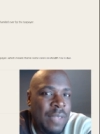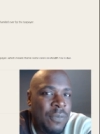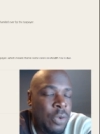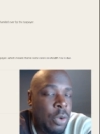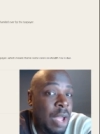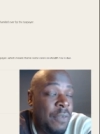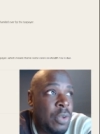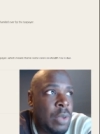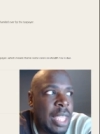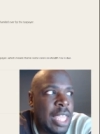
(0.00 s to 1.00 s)
fruit. I
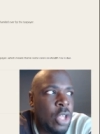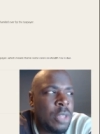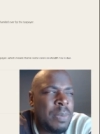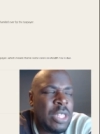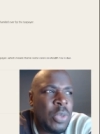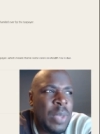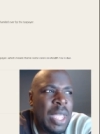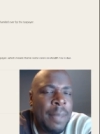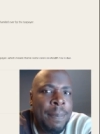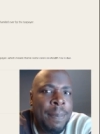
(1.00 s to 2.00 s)
feel like he could be
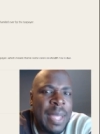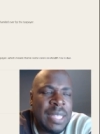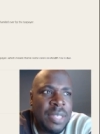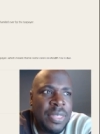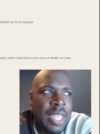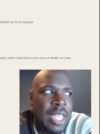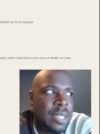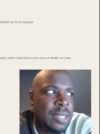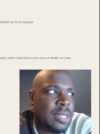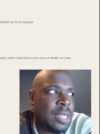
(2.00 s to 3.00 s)
doing better
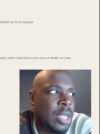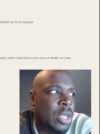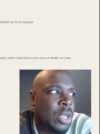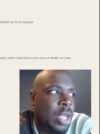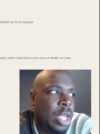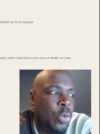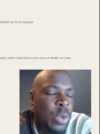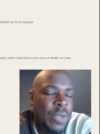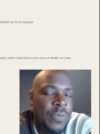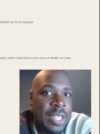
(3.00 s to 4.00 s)
things
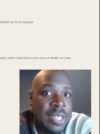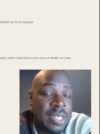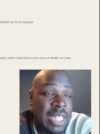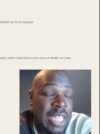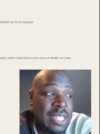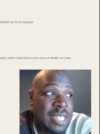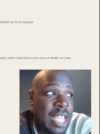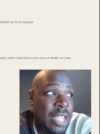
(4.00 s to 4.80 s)
with his links at